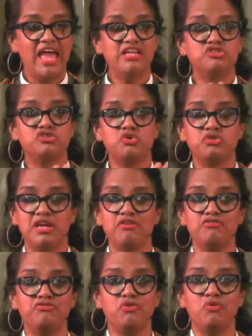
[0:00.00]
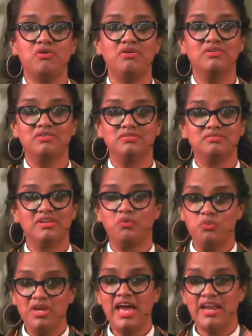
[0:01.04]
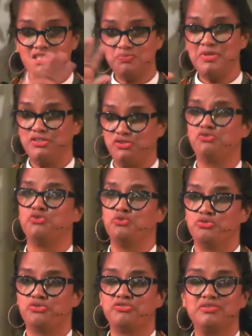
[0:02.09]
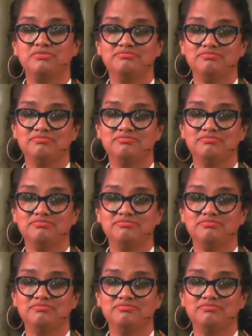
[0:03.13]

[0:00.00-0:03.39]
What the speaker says: and so therefore, we got to speak truth.